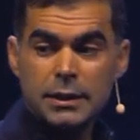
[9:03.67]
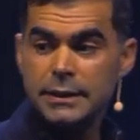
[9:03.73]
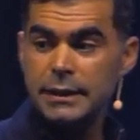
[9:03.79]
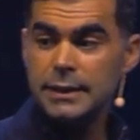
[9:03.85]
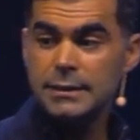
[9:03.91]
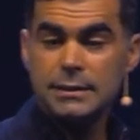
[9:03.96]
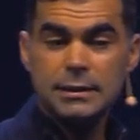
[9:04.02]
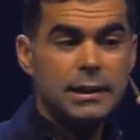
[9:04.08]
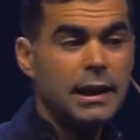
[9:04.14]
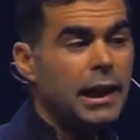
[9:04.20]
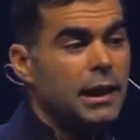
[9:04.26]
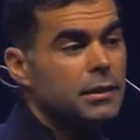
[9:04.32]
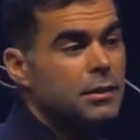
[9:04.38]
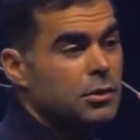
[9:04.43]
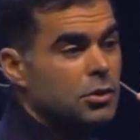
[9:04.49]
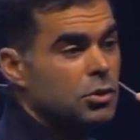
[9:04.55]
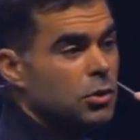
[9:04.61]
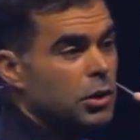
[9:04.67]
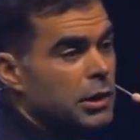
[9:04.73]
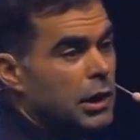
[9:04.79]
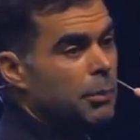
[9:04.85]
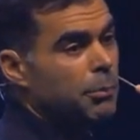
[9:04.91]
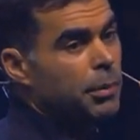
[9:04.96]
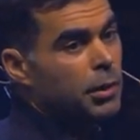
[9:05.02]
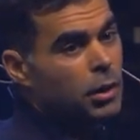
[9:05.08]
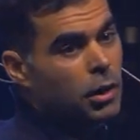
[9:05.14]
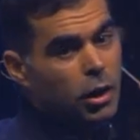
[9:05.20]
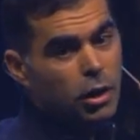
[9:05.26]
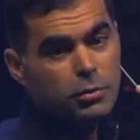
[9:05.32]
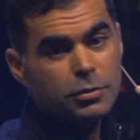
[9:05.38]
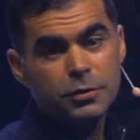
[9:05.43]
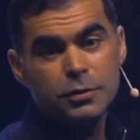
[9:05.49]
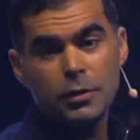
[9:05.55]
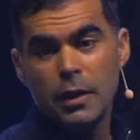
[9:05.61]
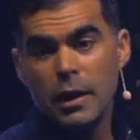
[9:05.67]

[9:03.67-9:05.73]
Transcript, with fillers: This led to a number of